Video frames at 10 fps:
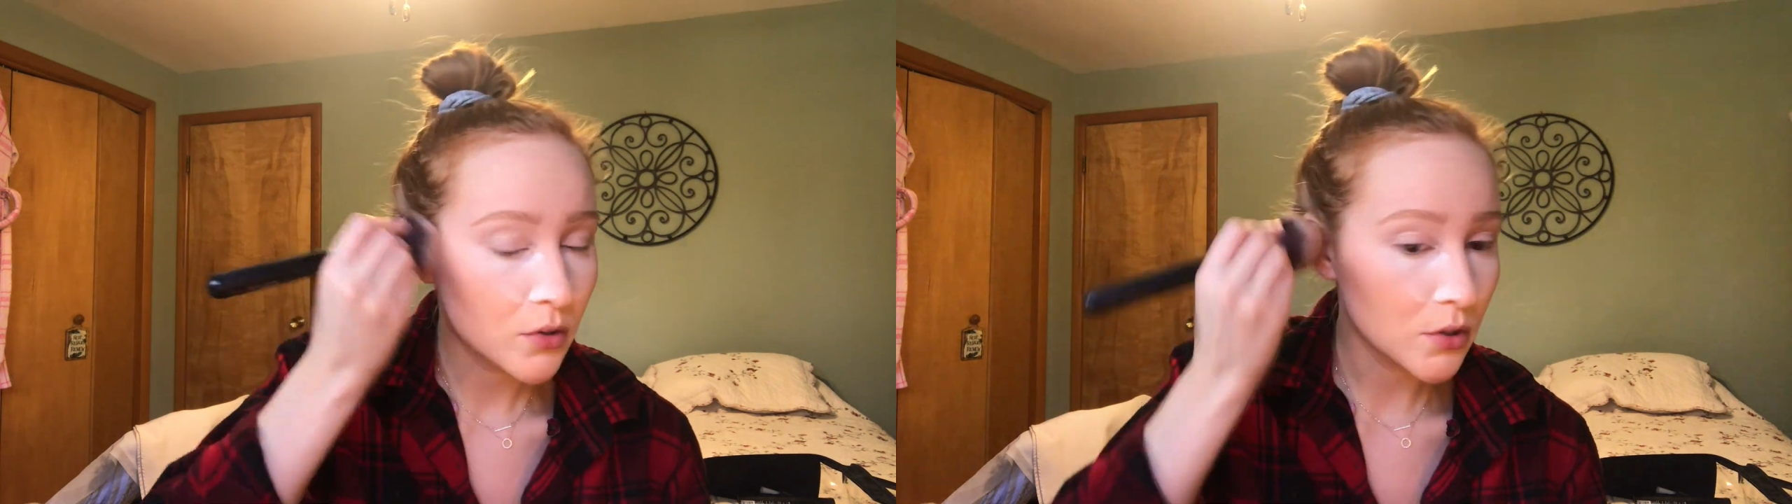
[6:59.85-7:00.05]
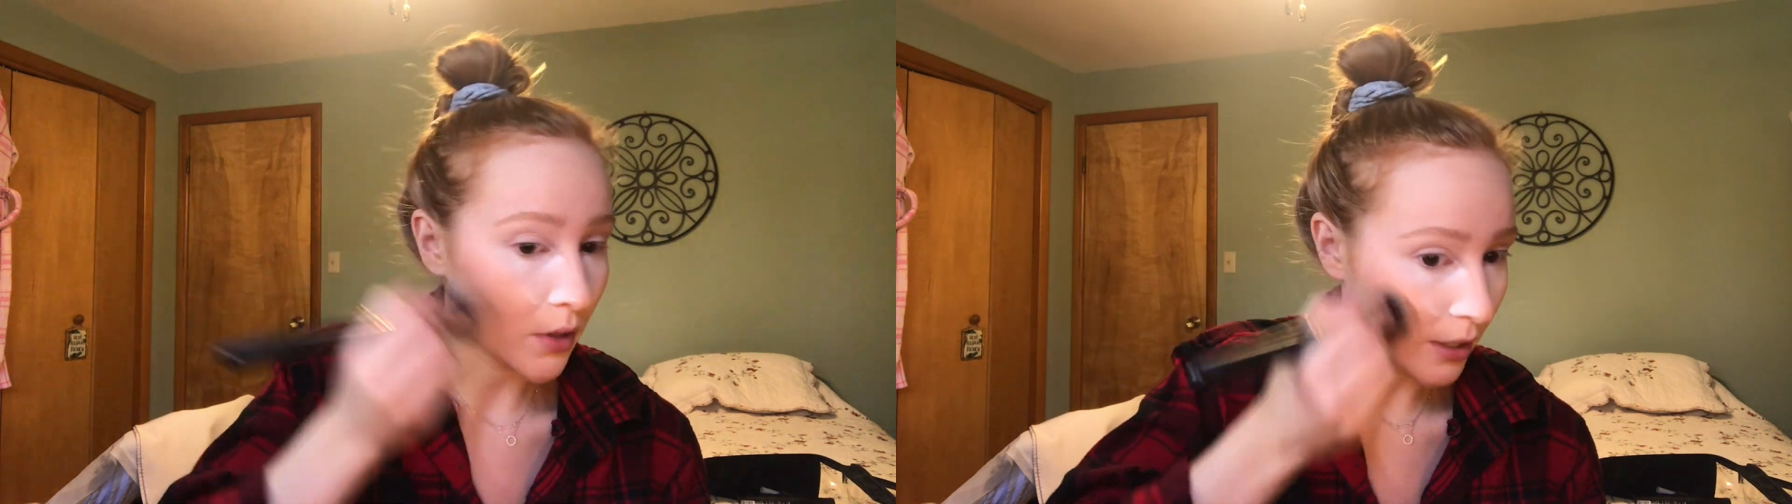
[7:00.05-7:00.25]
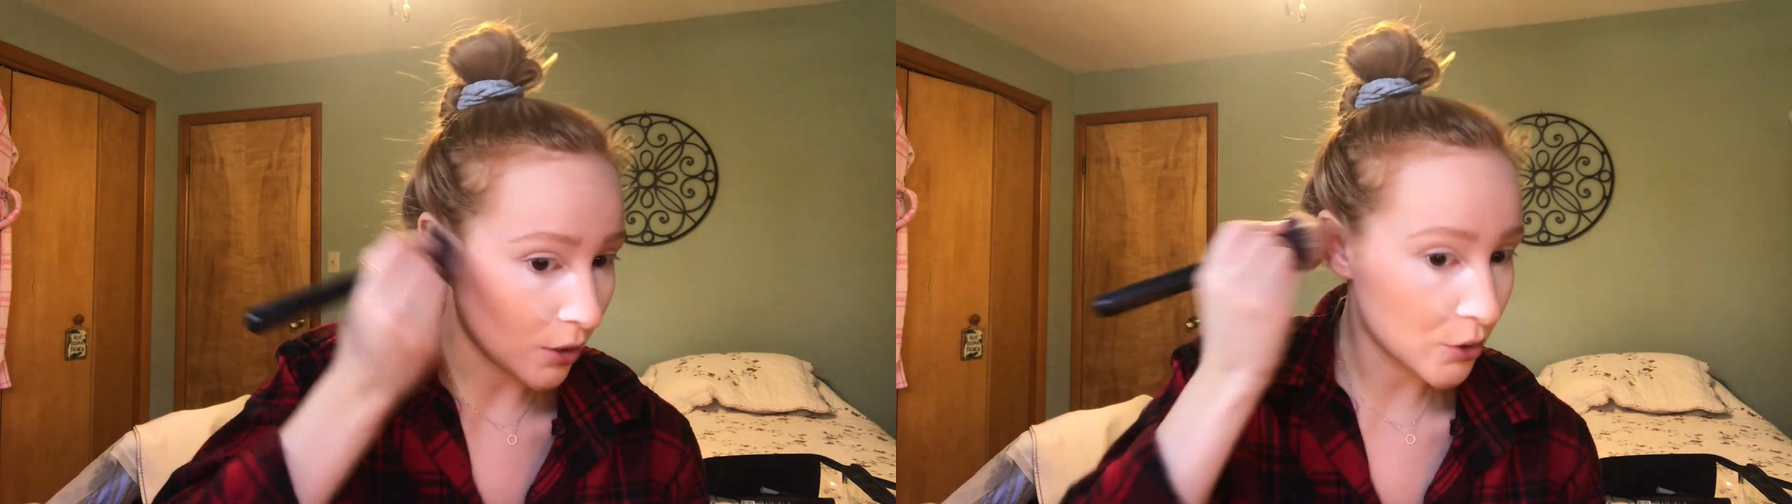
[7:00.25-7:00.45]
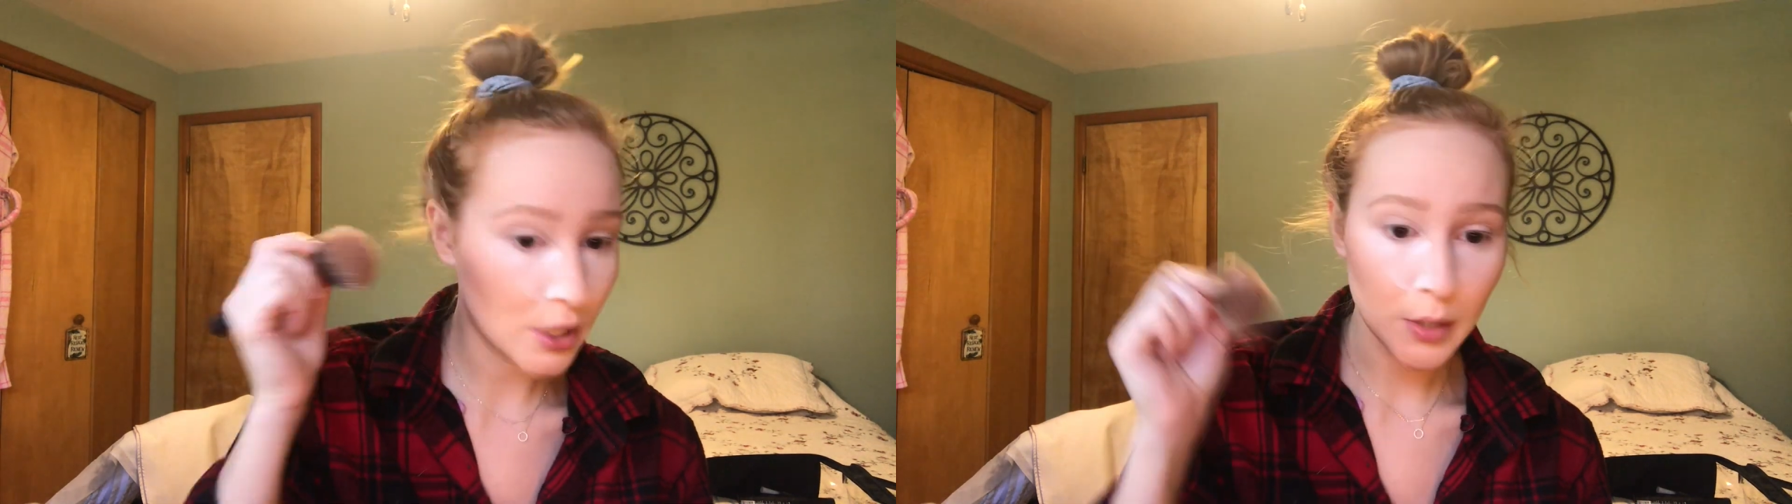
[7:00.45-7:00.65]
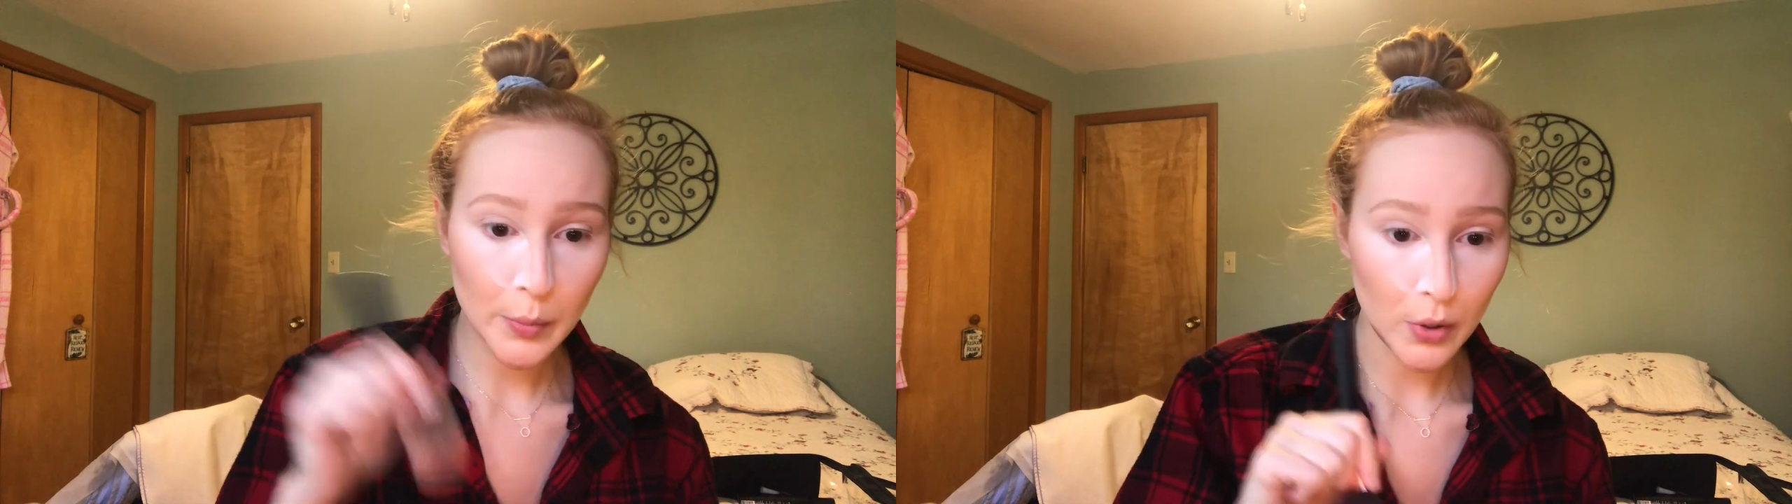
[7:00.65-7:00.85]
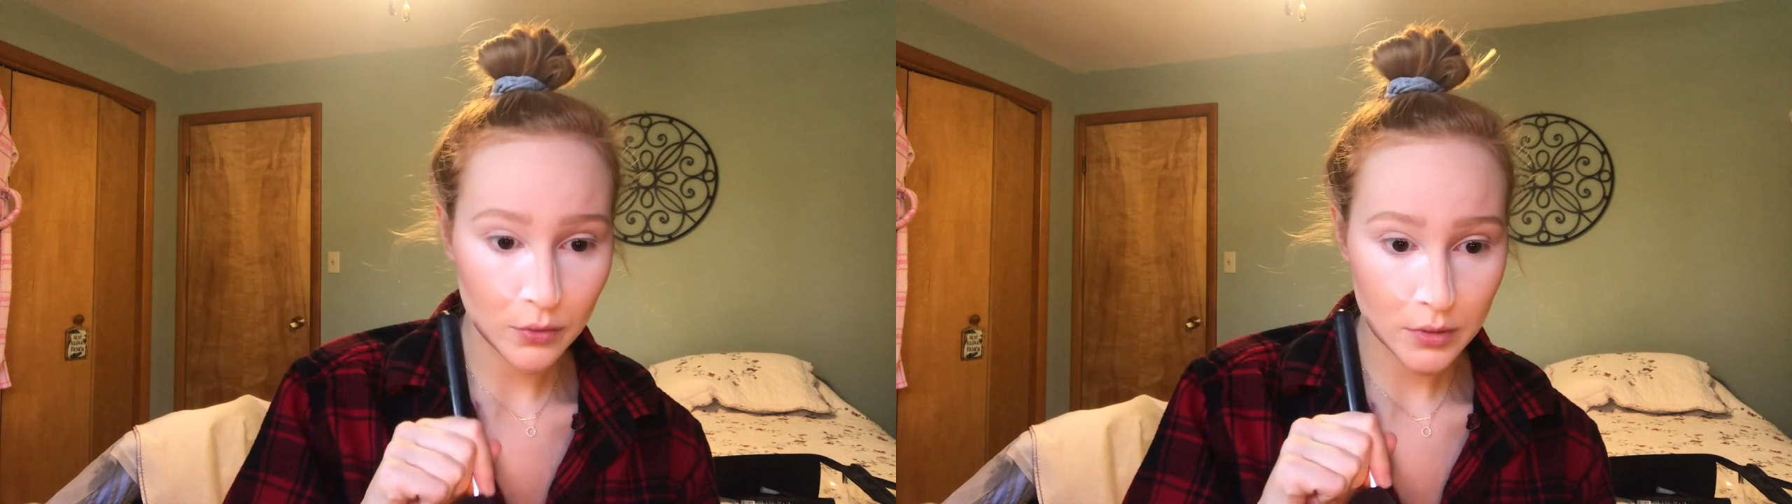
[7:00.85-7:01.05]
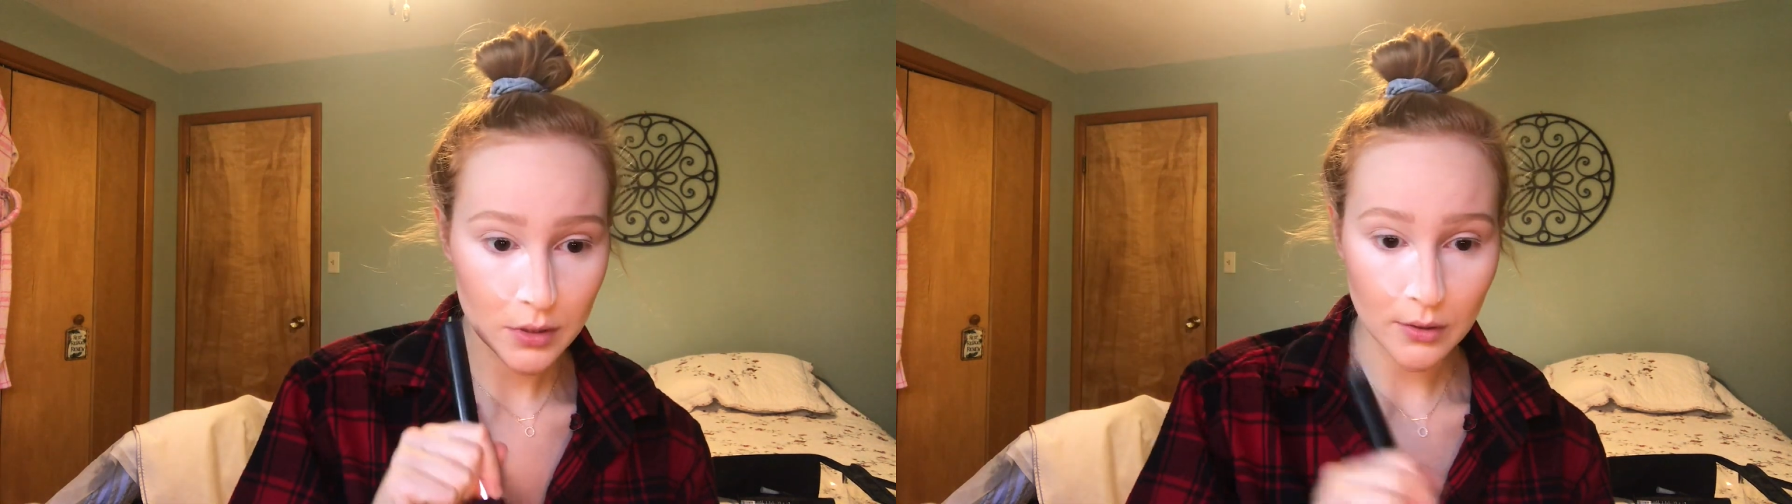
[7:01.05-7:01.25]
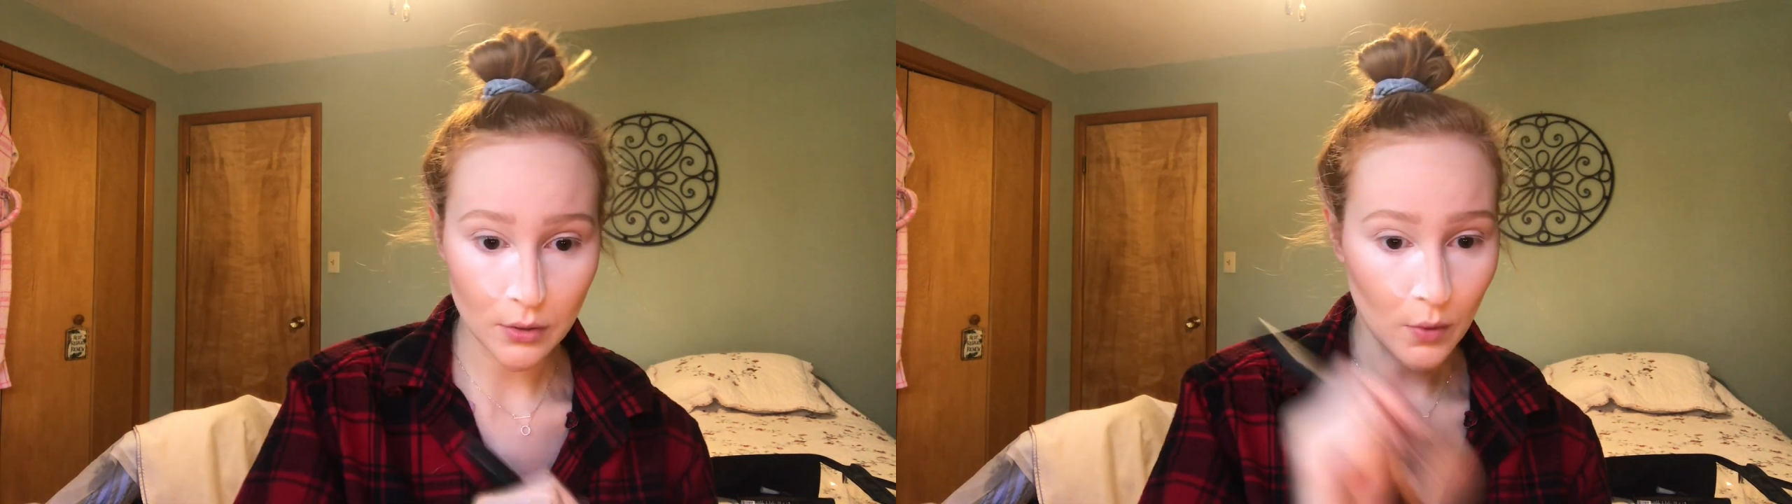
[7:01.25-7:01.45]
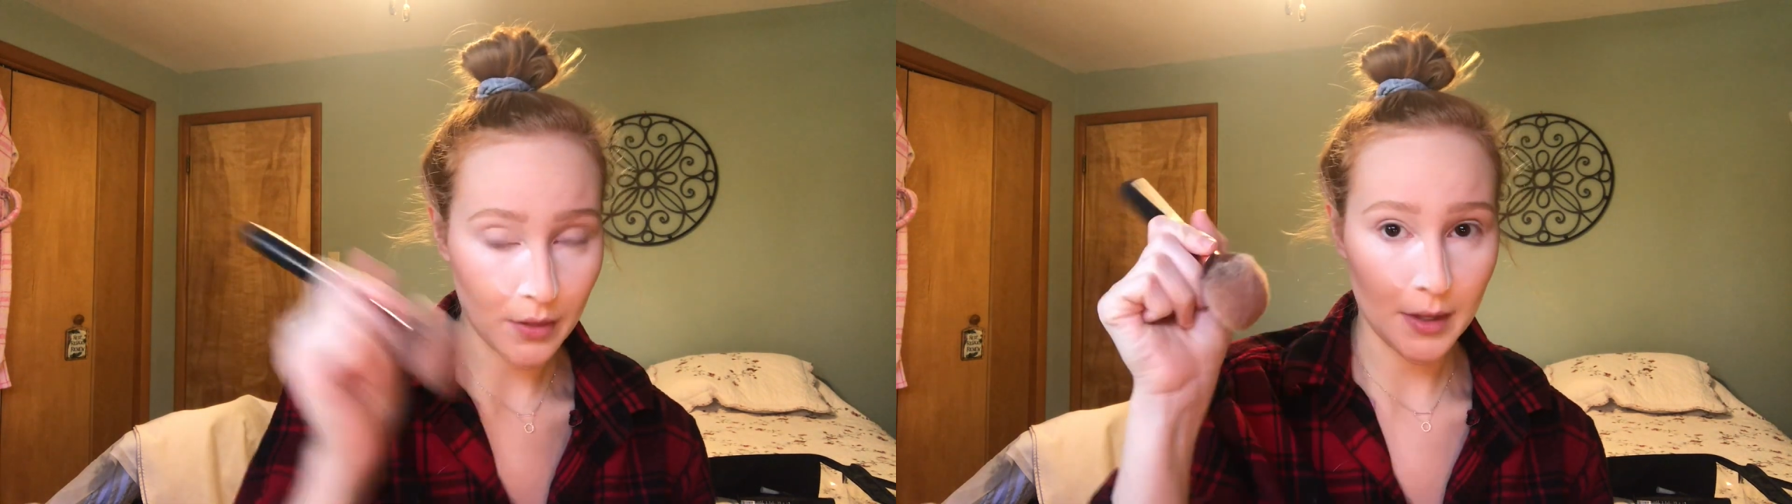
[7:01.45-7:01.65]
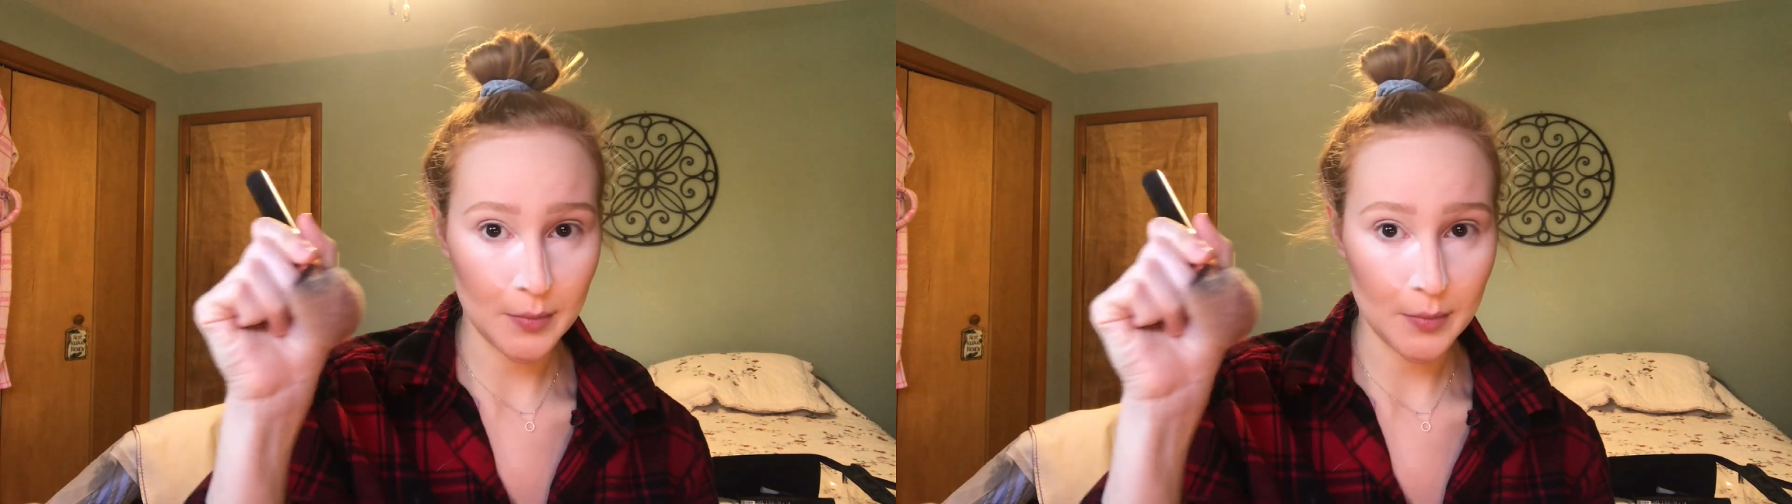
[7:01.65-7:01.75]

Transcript: So like your cheekbones, you want